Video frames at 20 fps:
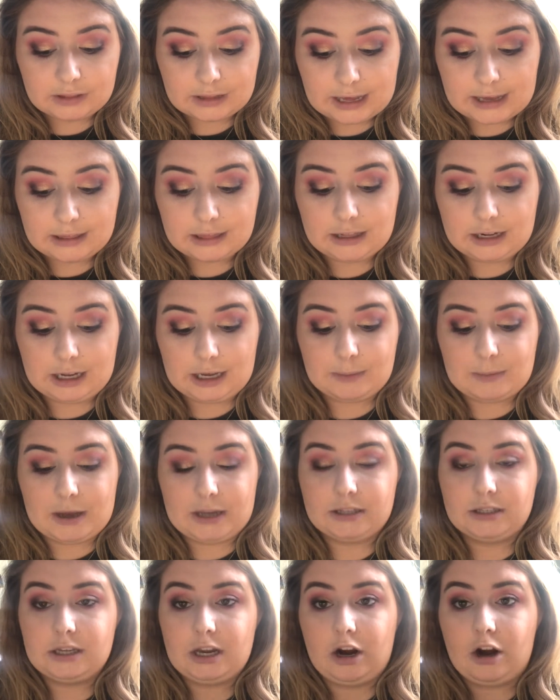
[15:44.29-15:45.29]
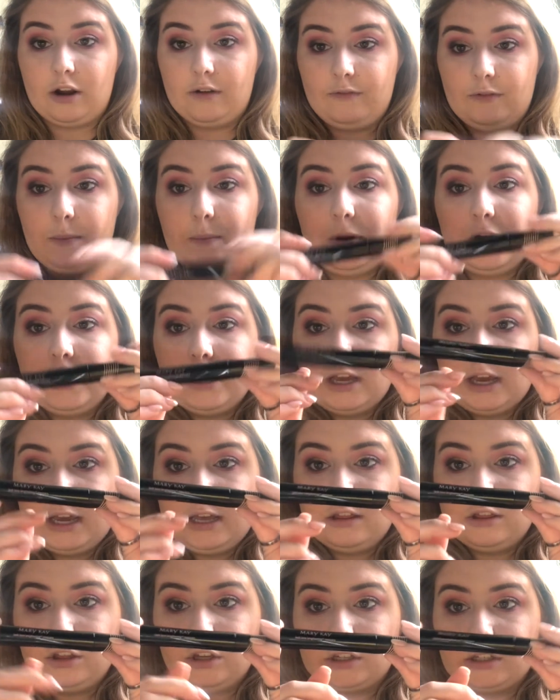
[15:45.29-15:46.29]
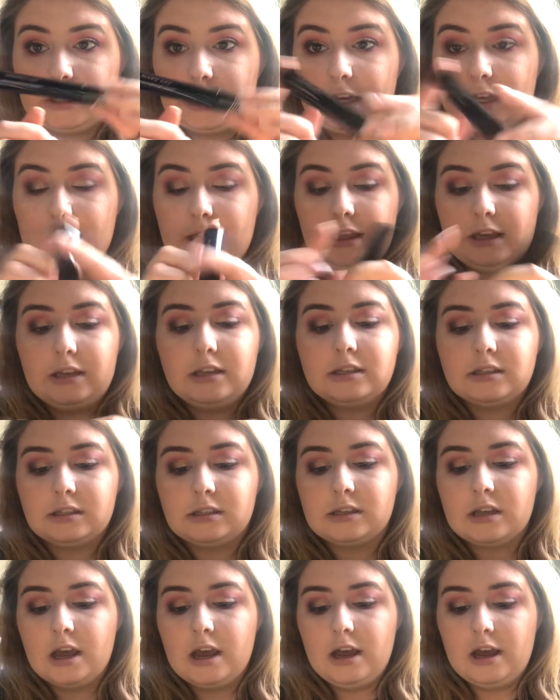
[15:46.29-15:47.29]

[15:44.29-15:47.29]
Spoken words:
Lengthening Mascara from Mary Kay. Looks like this.